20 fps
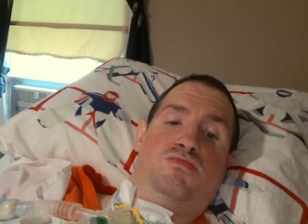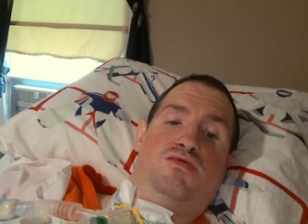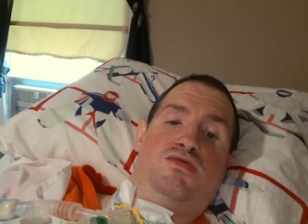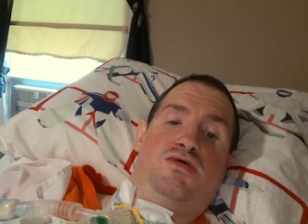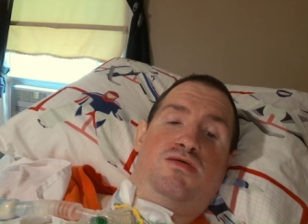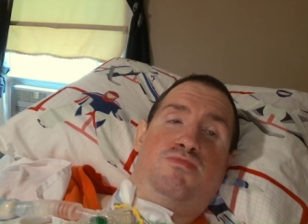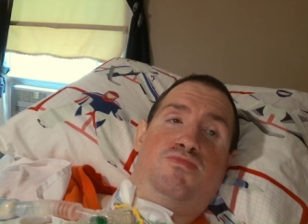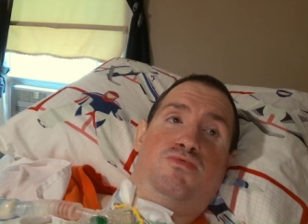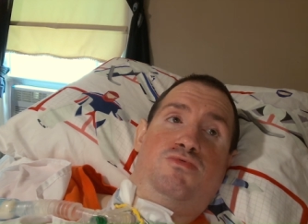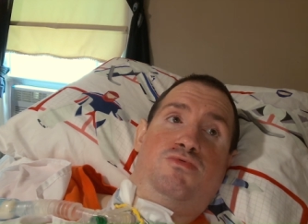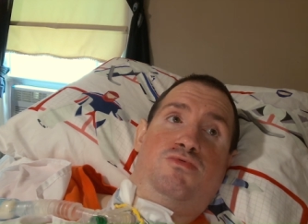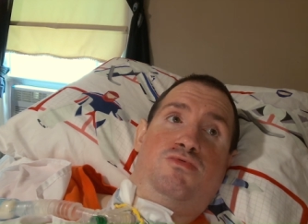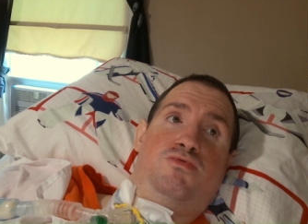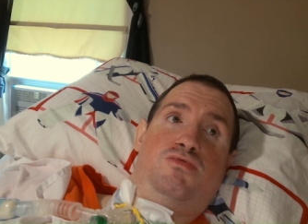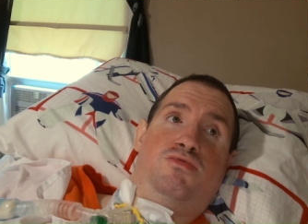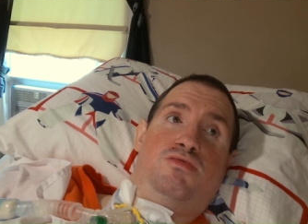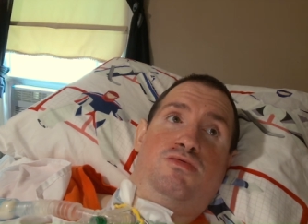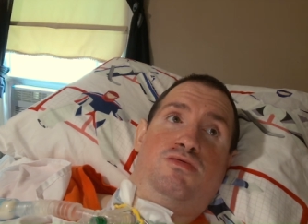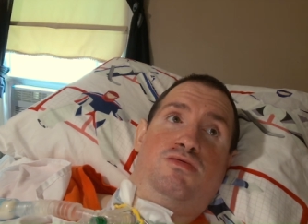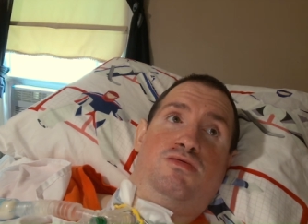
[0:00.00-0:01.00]

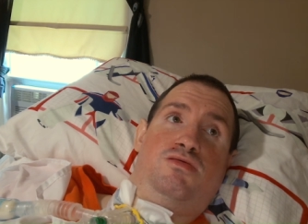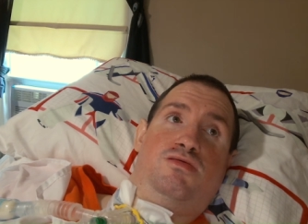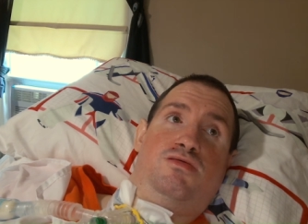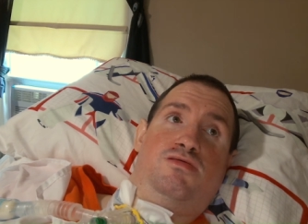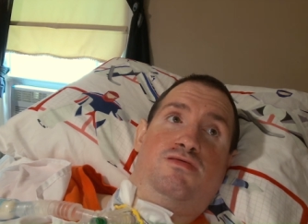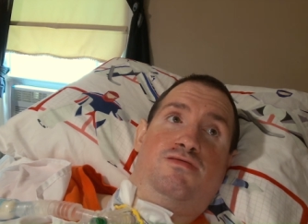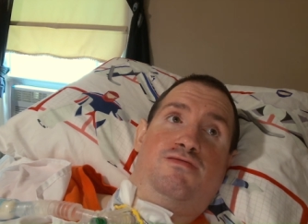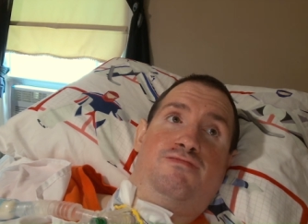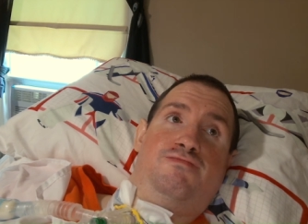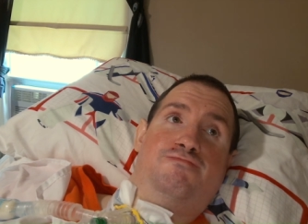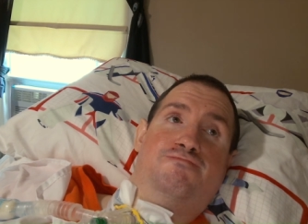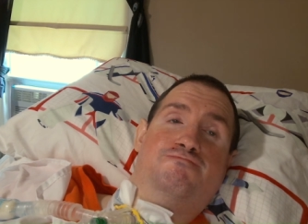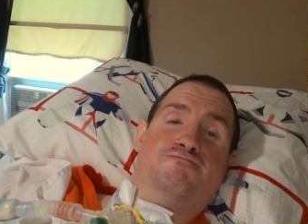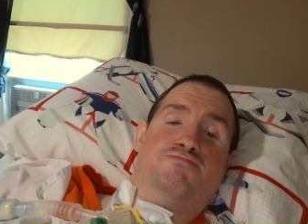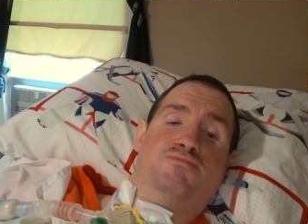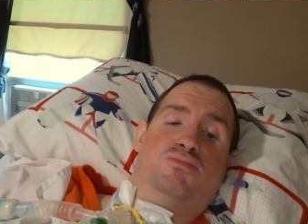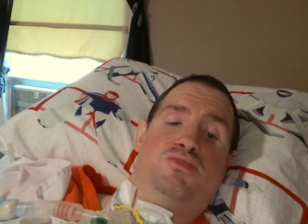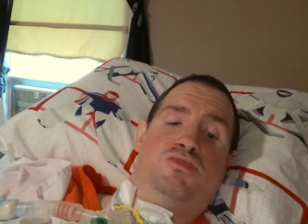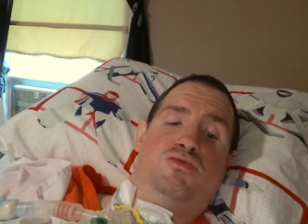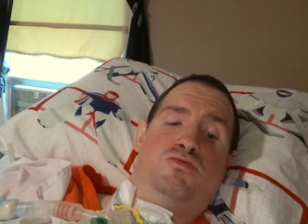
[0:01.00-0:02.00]
number,
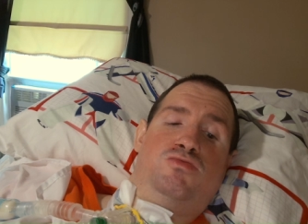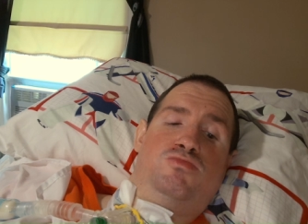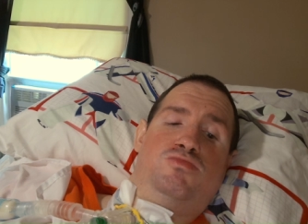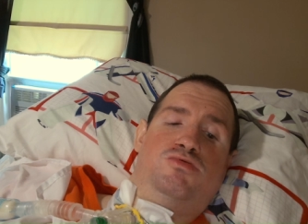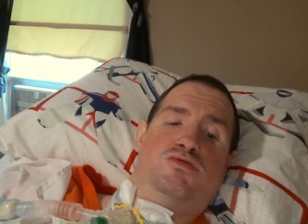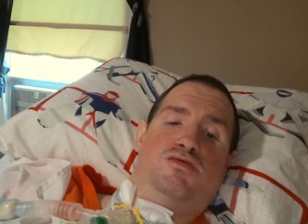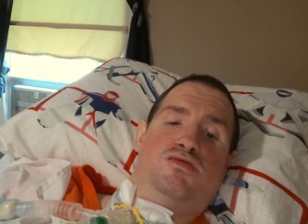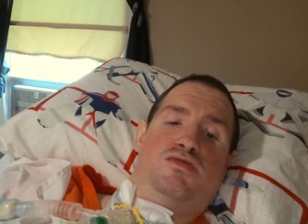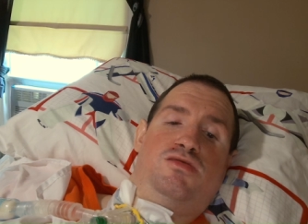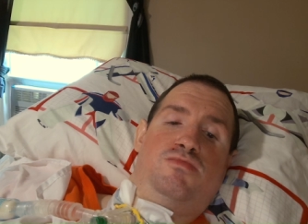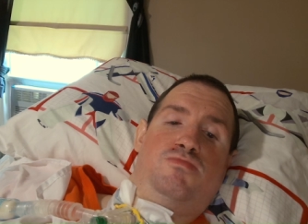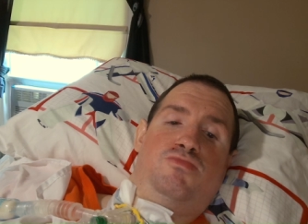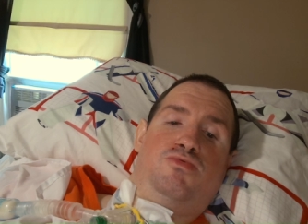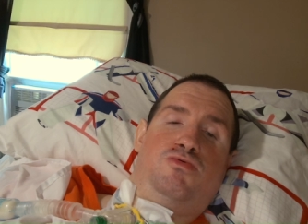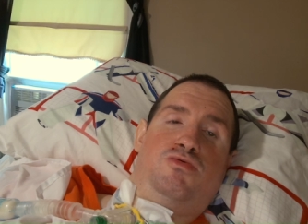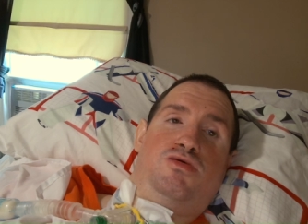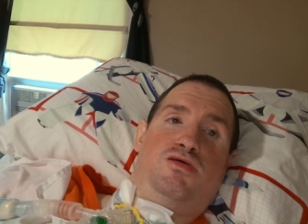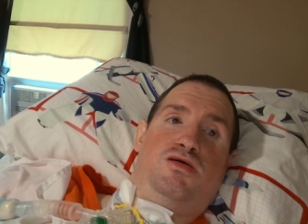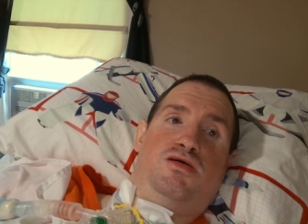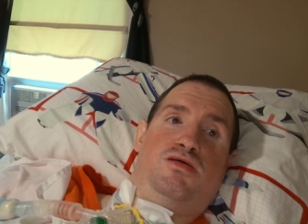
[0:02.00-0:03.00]
it was at
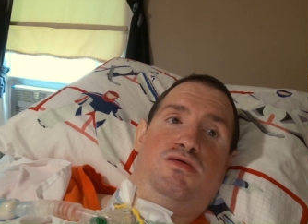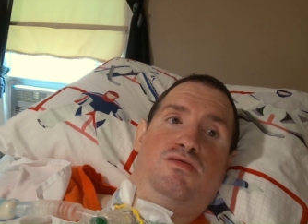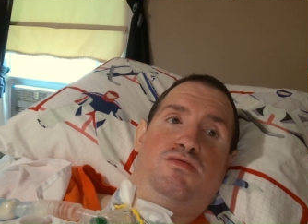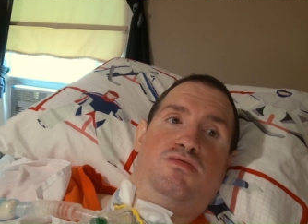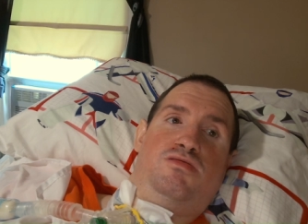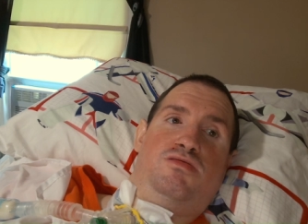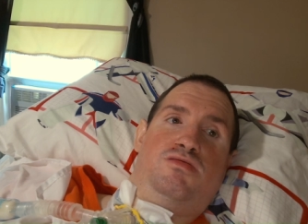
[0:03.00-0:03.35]
number eight.